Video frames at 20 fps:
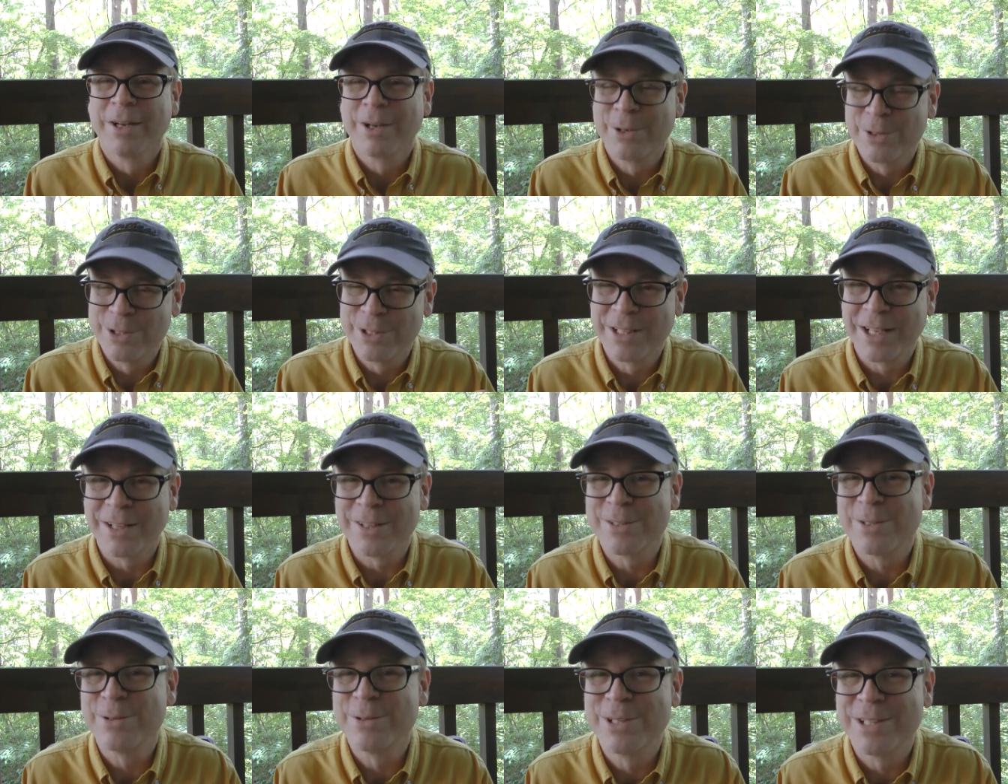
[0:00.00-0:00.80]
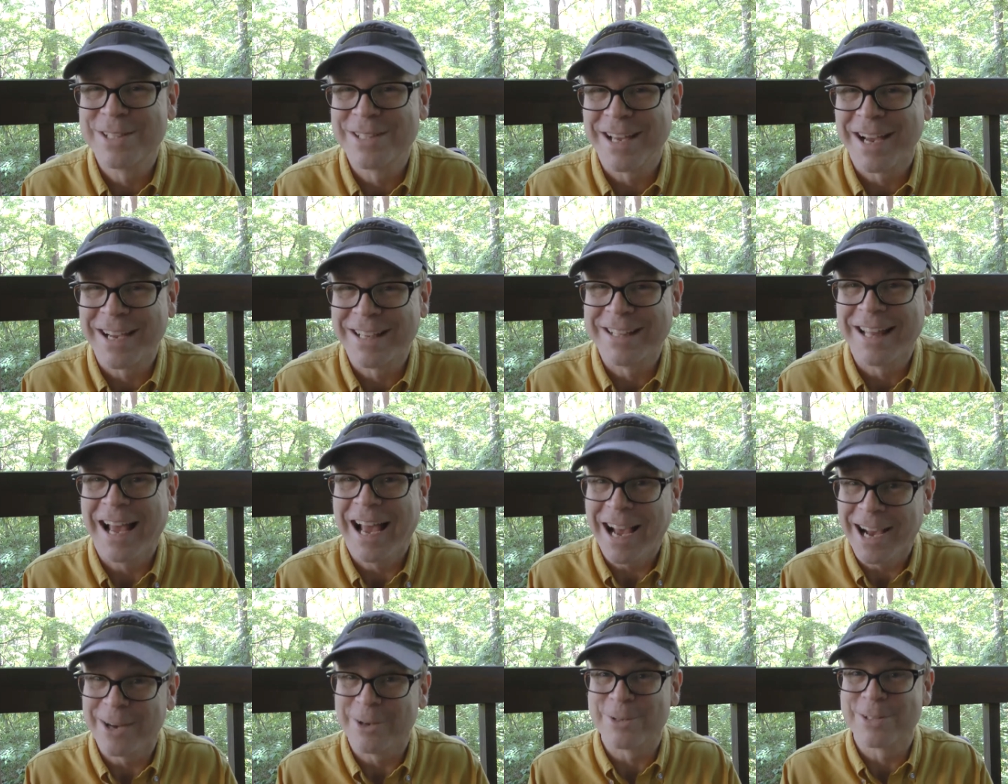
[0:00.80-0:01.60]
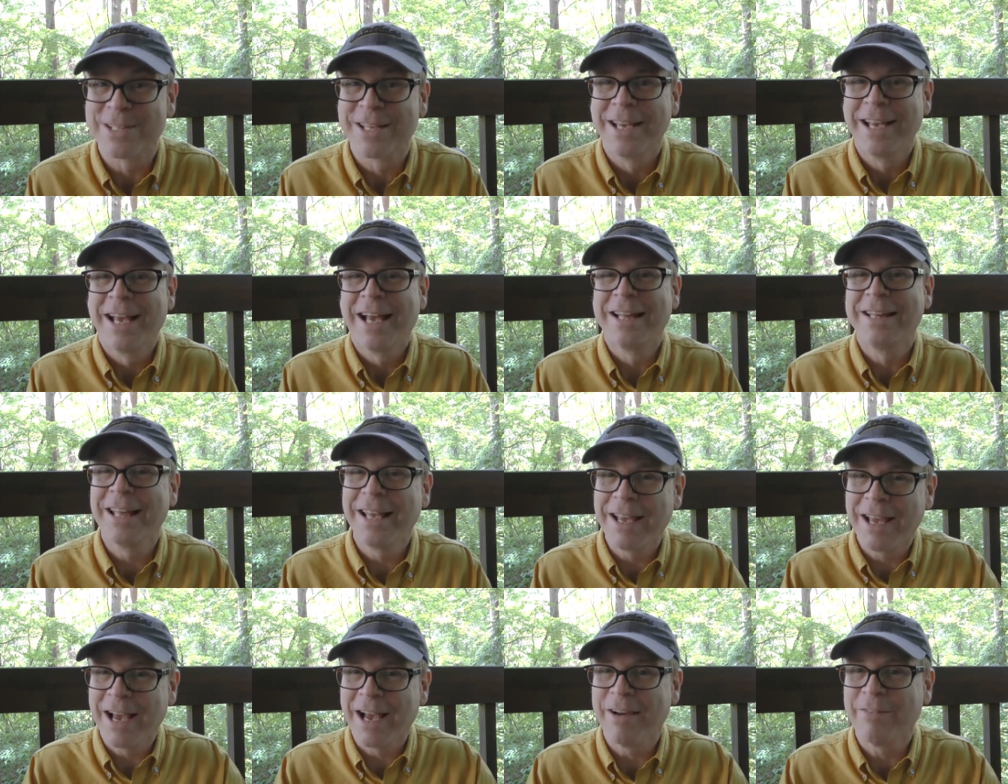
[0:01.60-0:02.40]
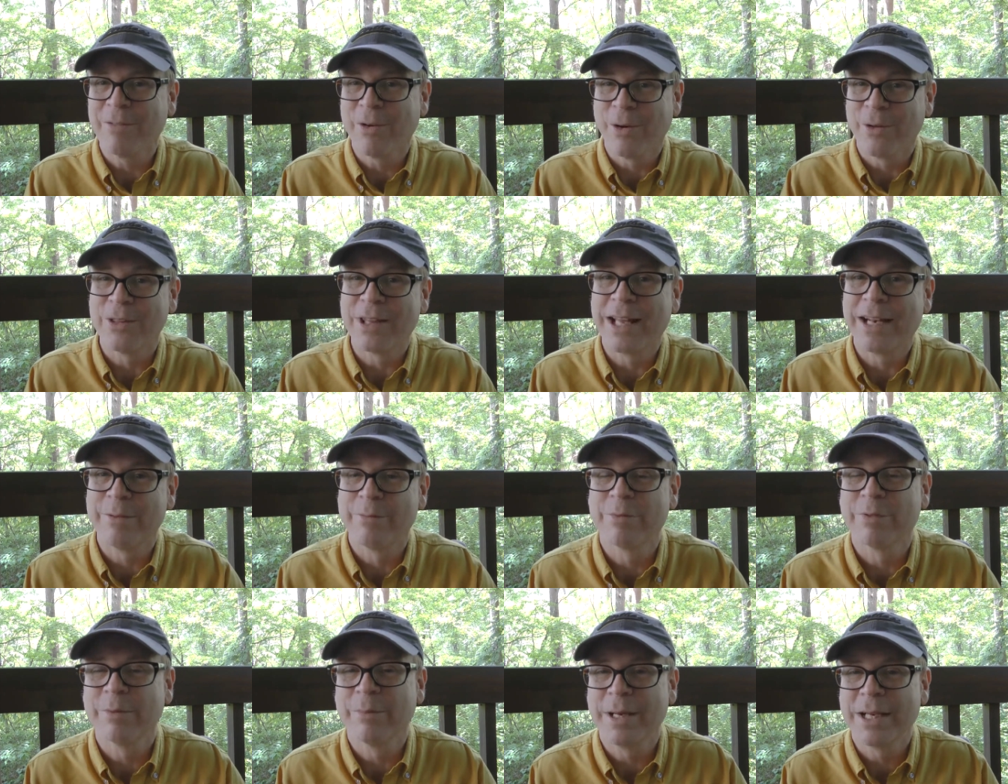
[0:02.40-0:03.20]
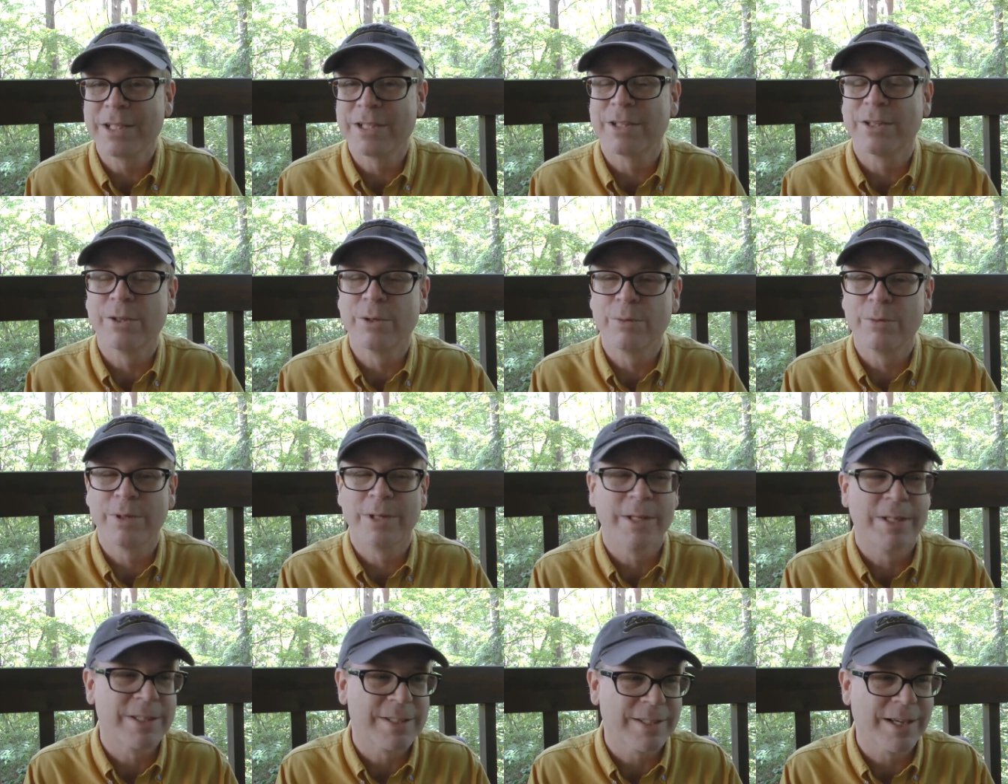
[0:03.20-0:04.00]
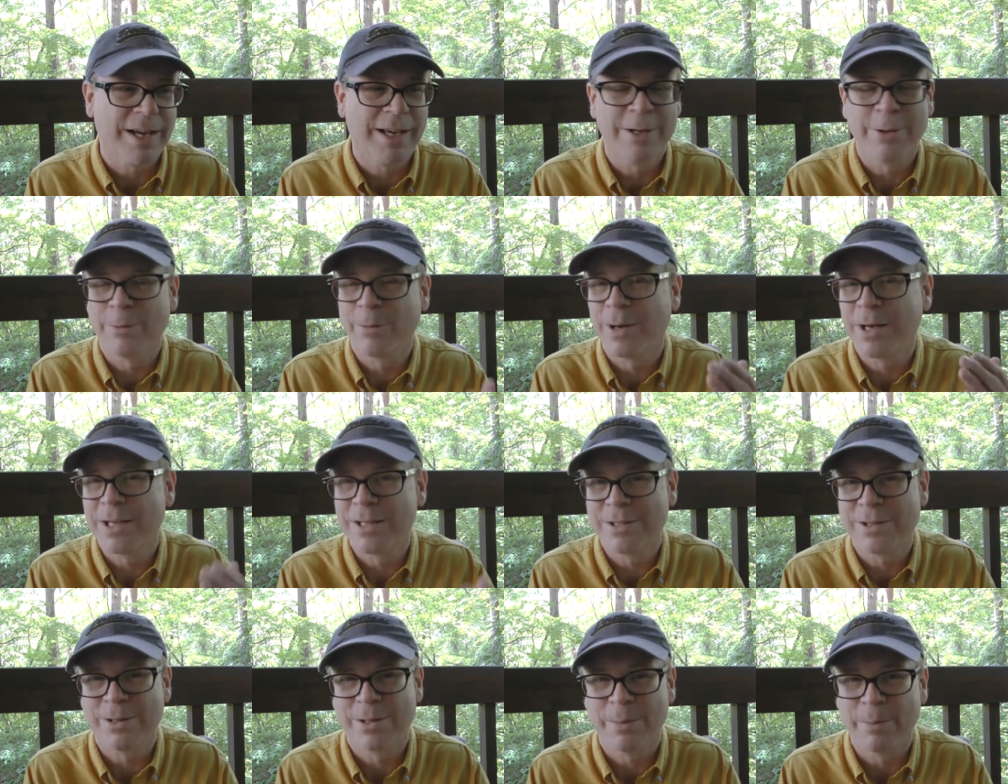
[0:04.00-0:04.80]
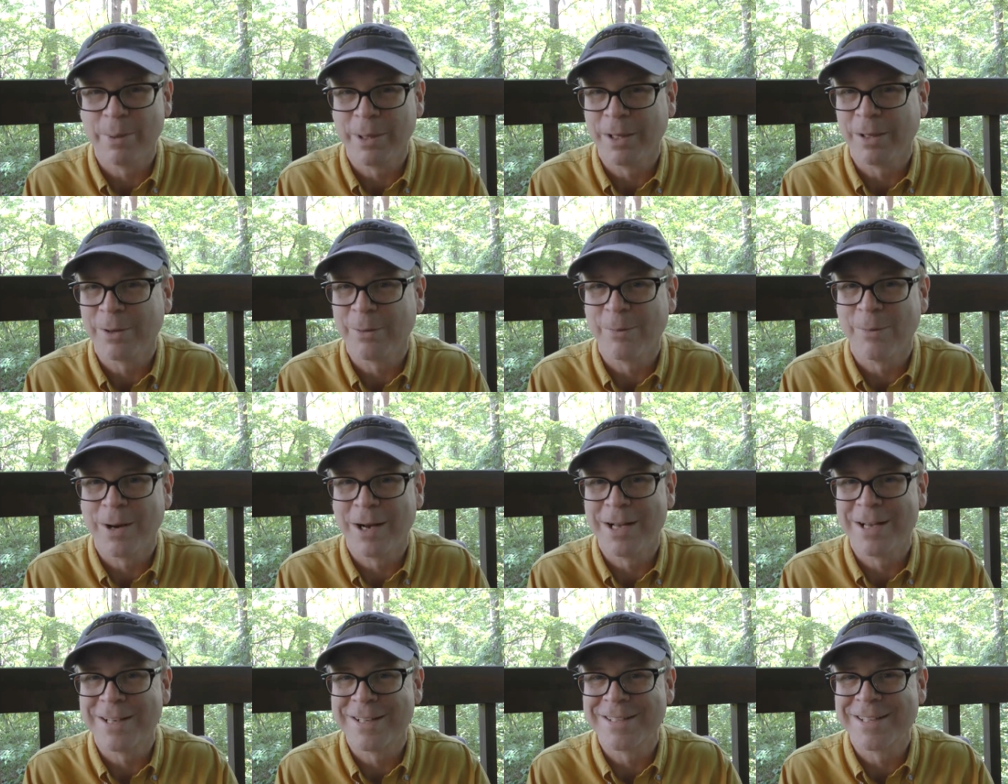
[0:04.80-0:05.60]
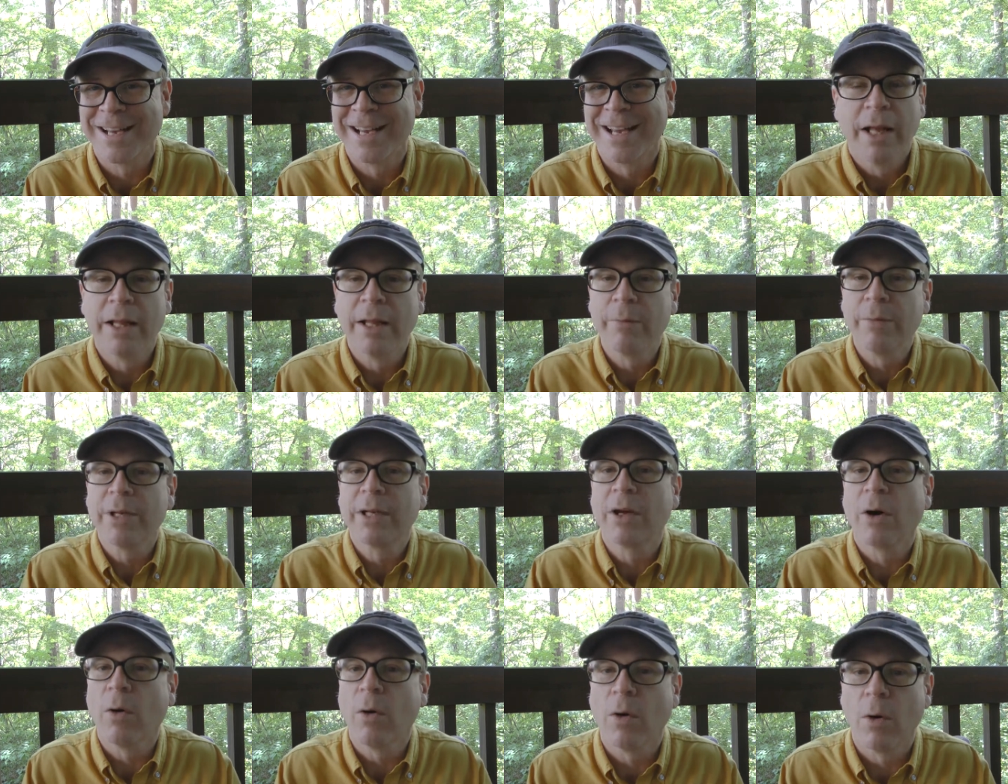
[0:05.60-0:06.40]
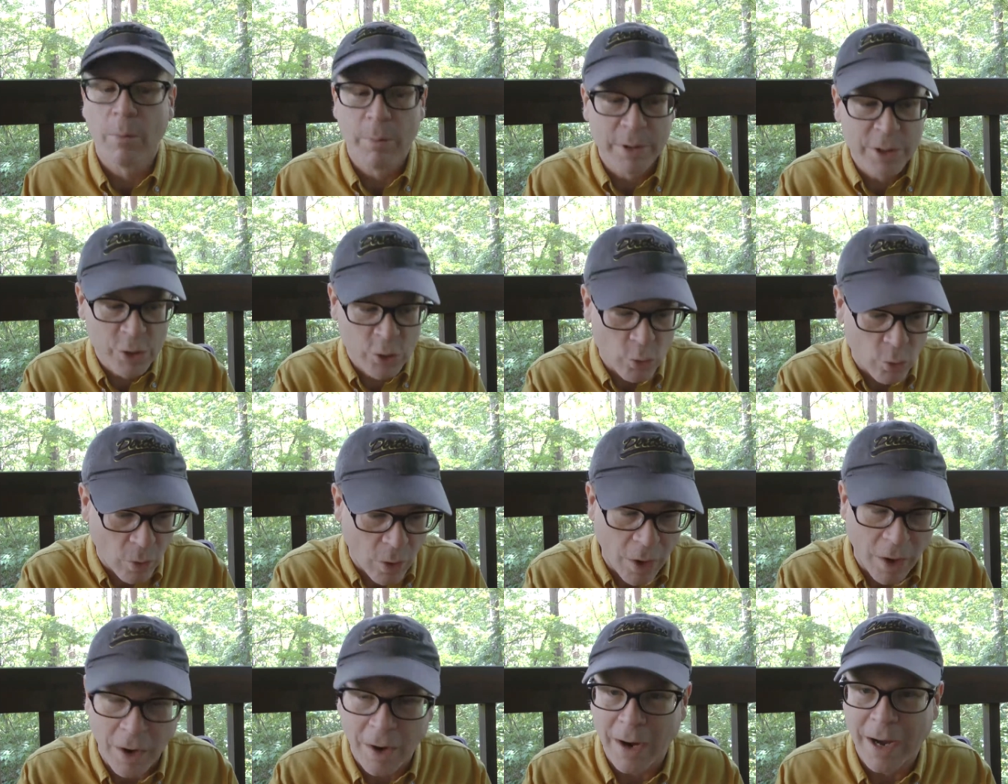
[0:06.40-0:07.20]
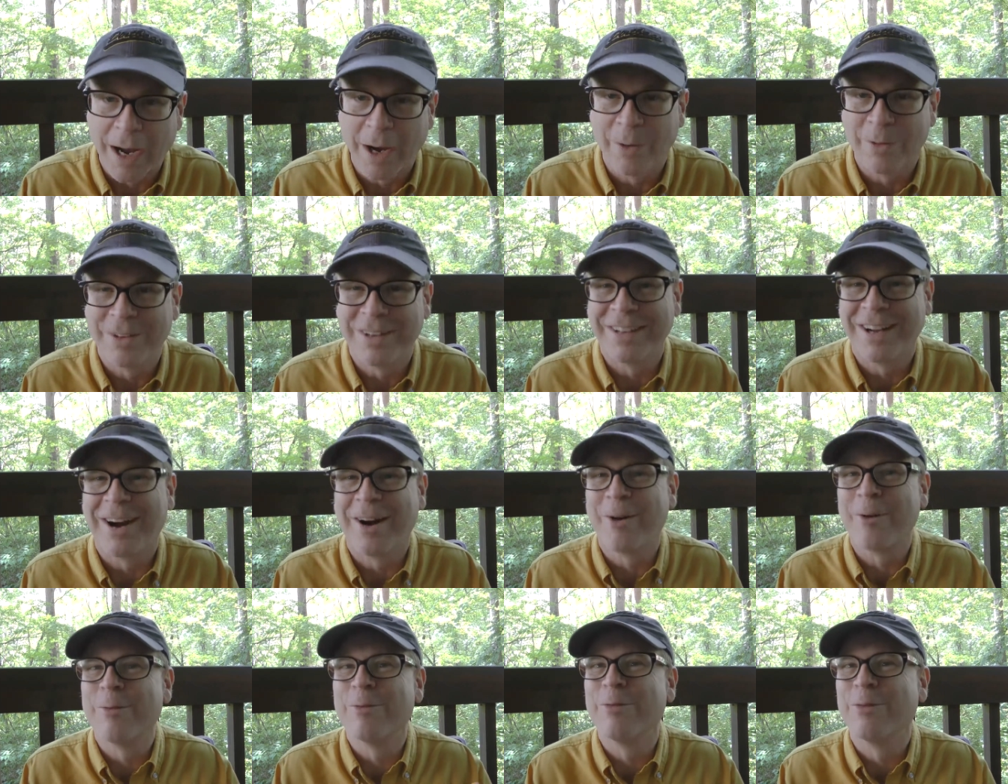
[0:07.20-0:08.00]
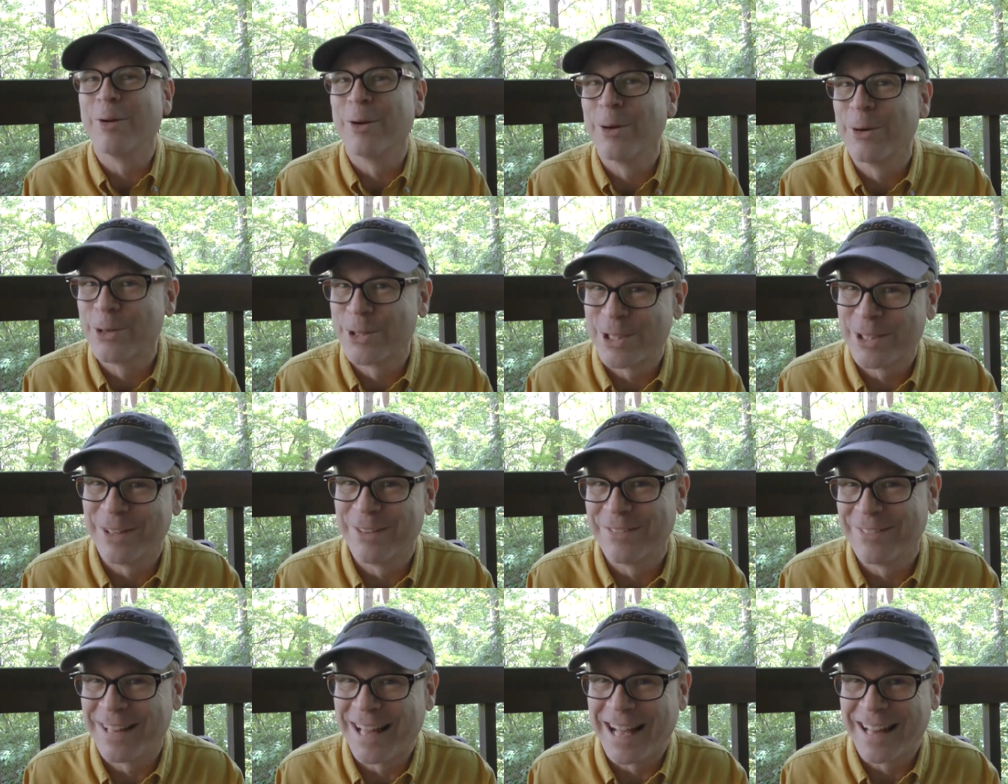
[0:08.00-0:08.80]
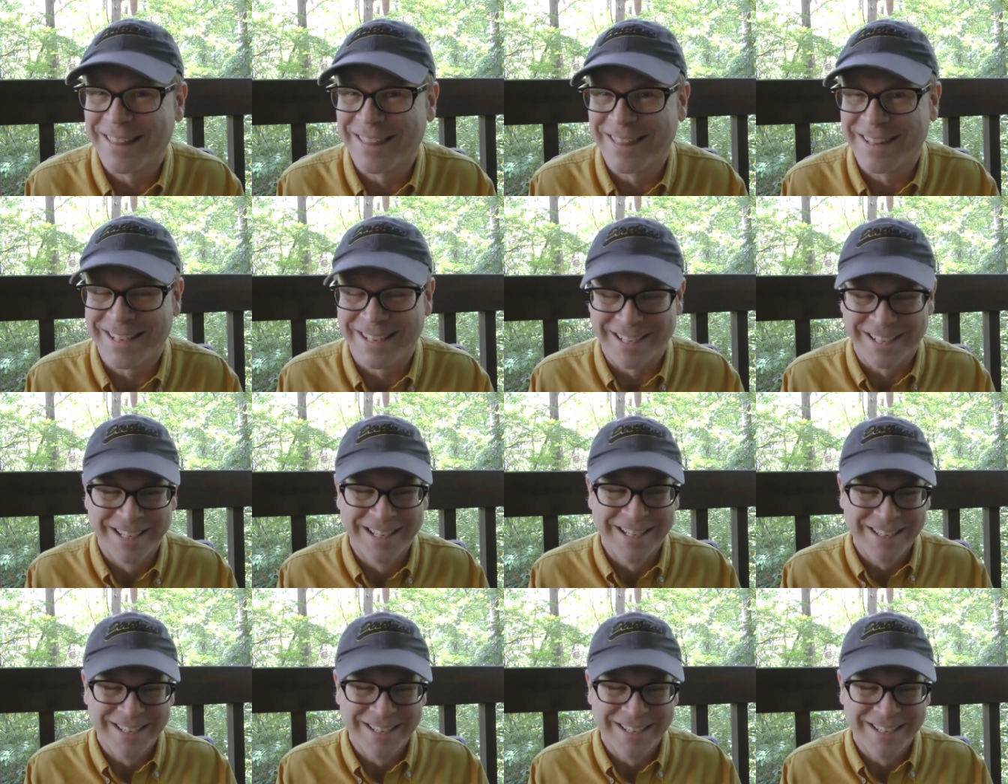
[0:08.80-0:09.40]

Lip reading: Could you tell us who designed the house? And they have all that information, who the designer was, who the builder was, and then we'd go home and draw out our version of that thing.